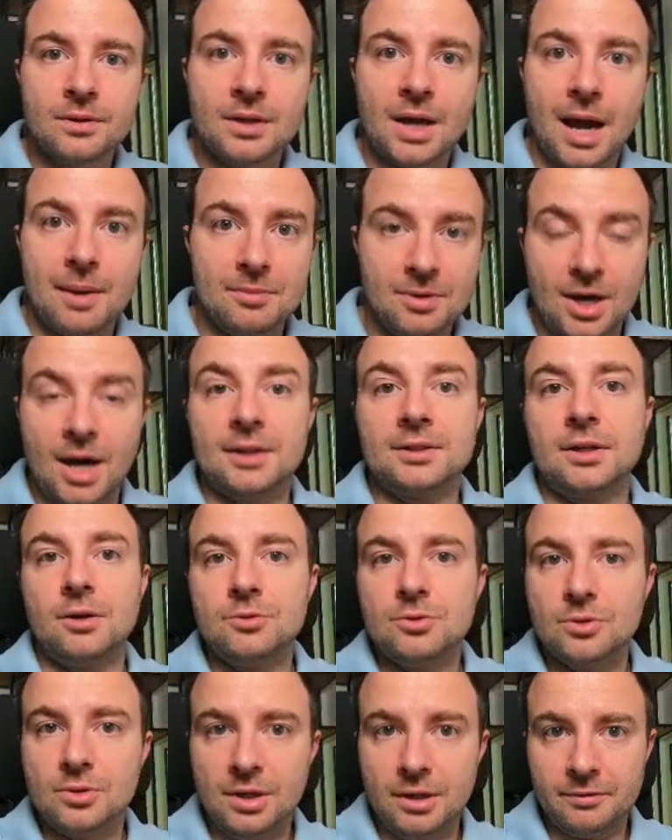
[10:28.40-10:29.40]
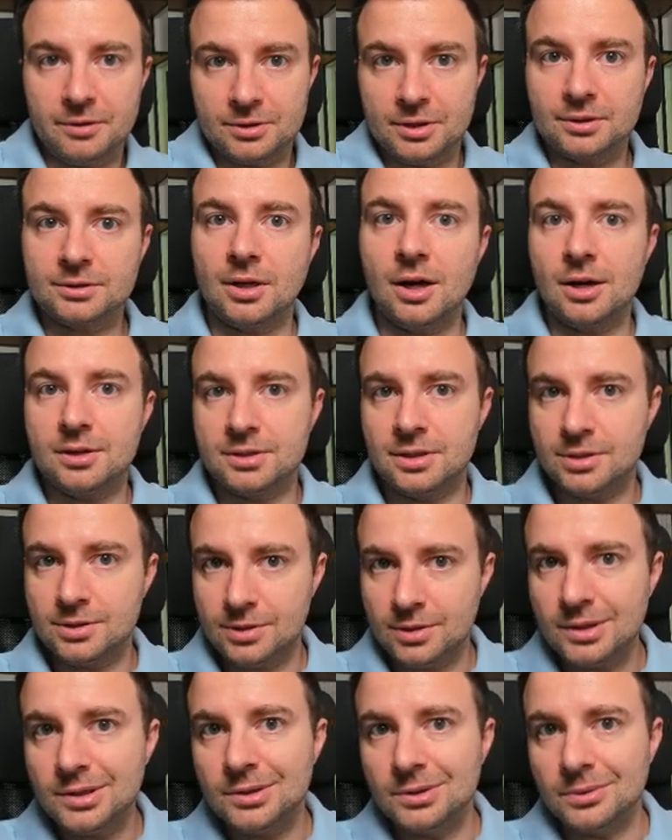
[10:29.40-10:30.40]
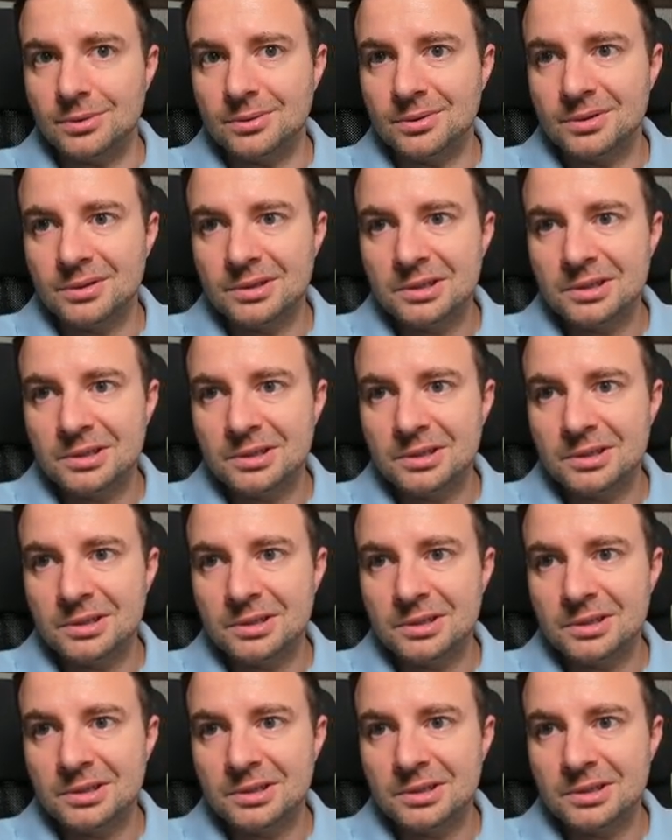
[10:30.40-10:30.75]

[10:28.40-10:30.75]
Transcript: I'm not going to deliver that content to you.